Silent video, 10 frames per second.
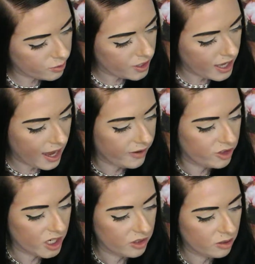we
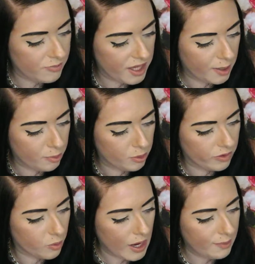have Gentle Makeup
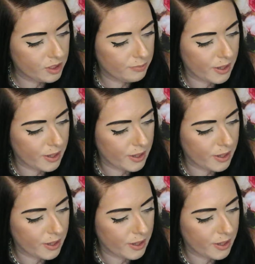Remover Wipes